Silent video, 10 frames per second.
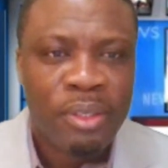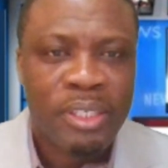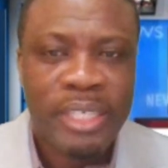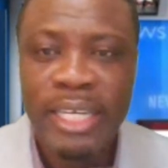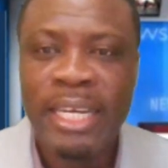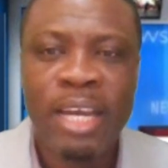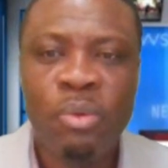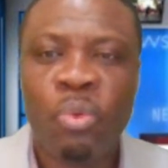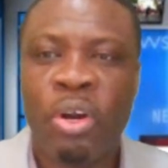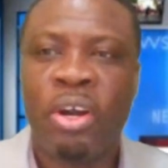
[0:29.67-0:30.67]
The
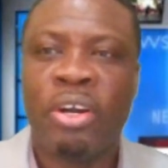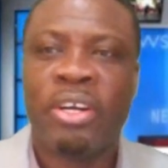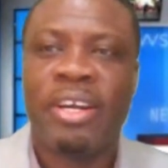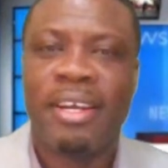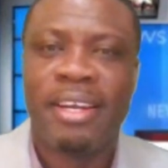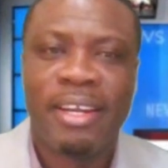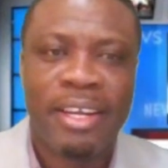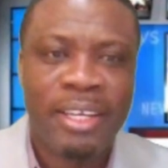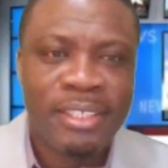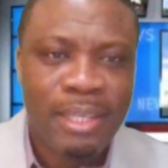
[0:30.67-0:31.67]
network
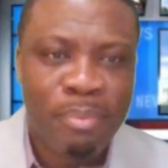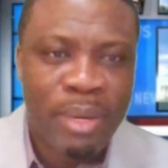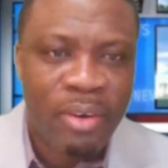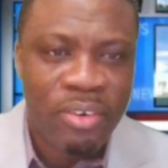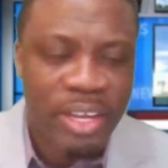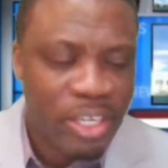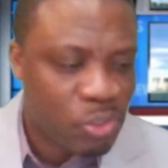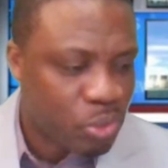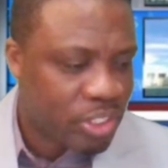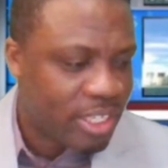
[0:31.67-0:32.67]
is about
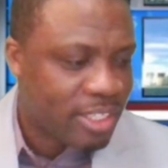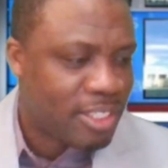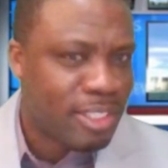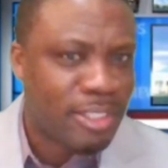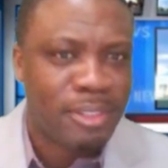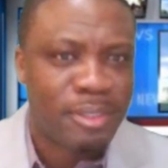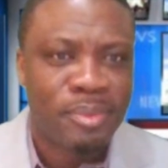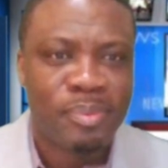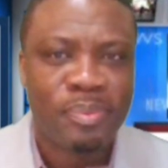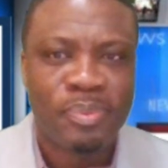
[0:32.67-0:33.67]
educating,
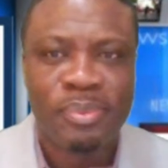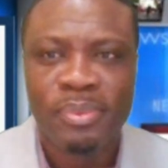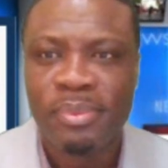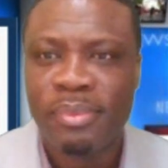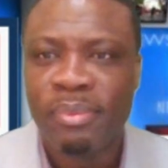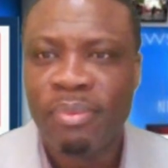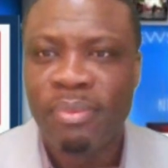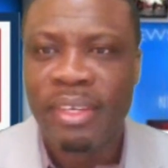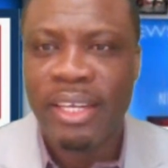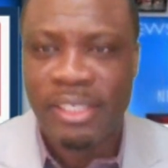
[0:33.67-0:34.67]

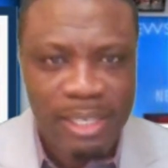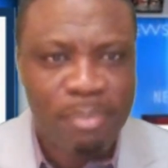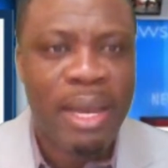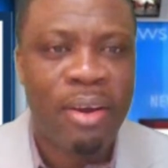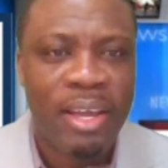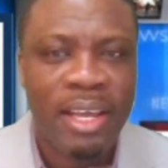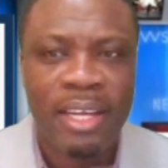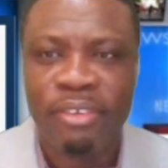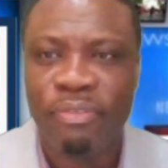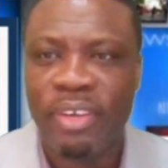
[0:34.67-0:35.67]
it's about
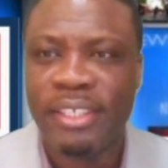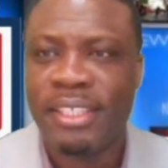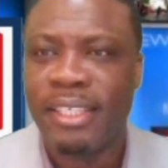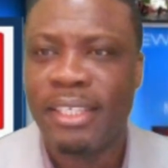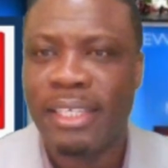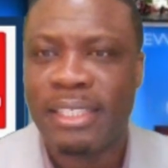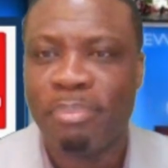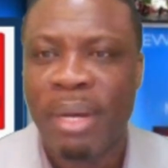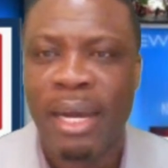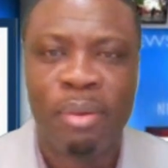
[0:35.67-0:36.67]
elevating, and it's
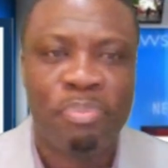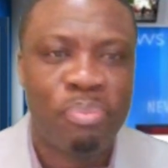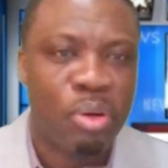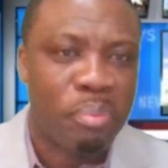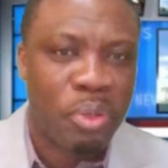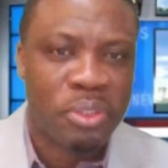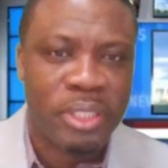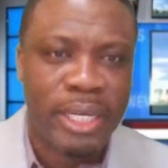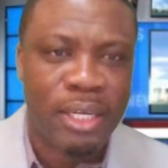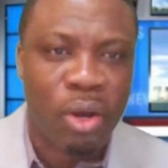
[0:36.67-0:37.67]
about
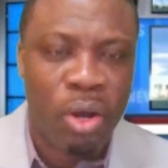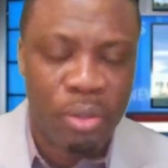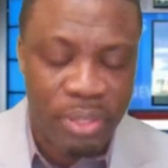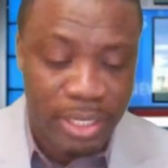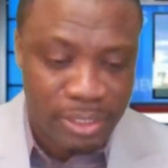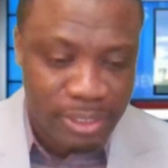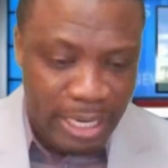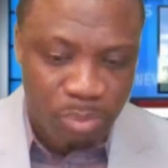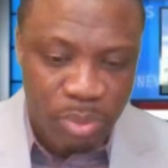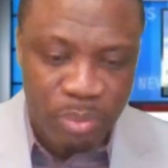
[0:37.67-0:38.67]
promoting all things
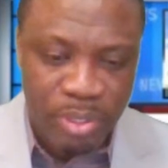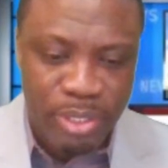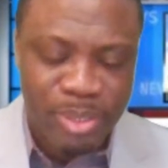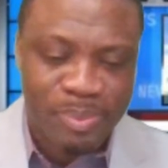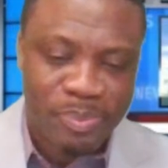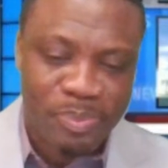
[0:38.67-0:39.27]
Liberia.